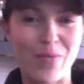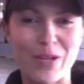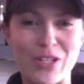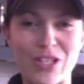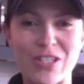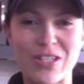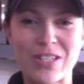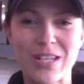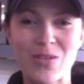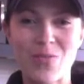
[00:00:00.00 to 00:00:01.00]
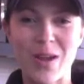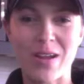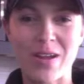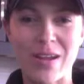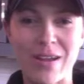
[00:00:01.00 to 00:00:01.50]
but she just has a
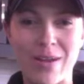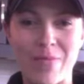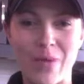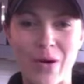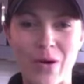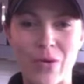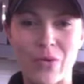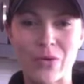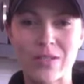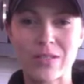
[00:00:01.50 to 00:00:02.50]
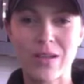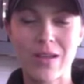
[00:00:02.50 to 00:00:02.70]
way about